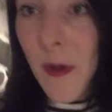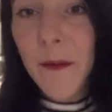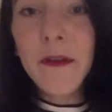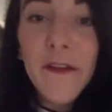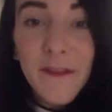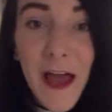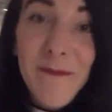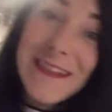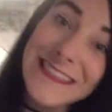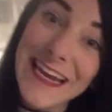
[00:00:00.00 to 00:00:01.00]
Welcome to
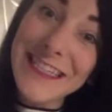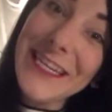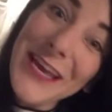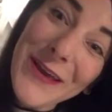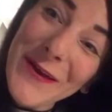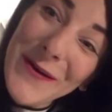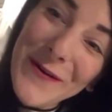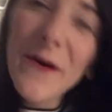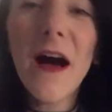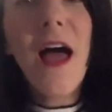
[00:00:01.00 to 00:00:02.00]
Vlogmas Day
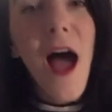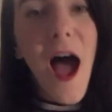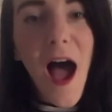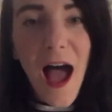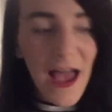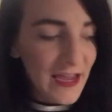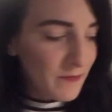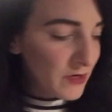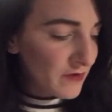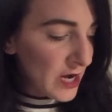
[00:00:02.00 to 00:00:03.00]
2.
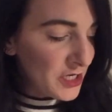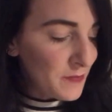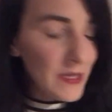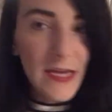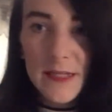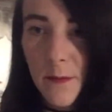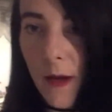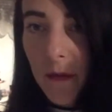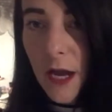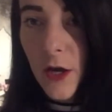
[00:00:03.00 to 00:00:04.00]
I'm in a rush because my
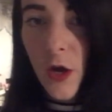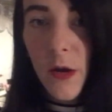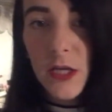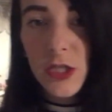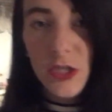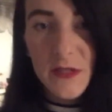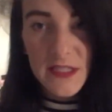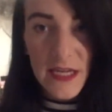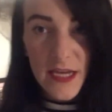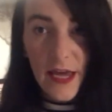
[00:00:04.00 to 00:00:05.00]
mom and I are going to
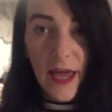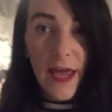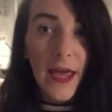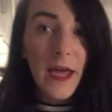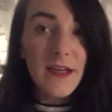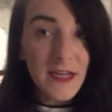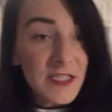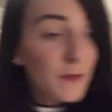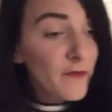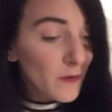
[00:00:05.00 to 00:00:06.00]
see a
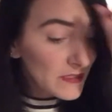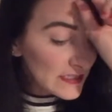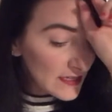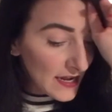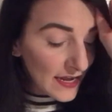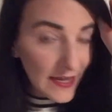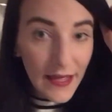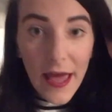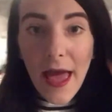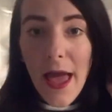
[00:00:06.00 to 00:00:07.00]
dance performance tonight,
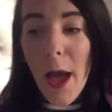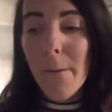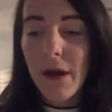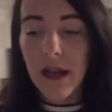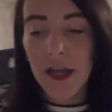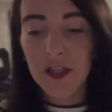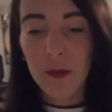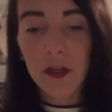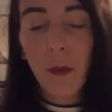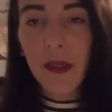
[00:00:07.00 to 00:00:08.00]
but I just
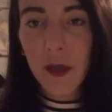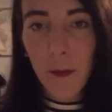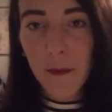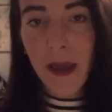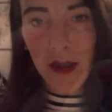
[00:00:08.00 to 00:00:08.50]
wanted to quickly open my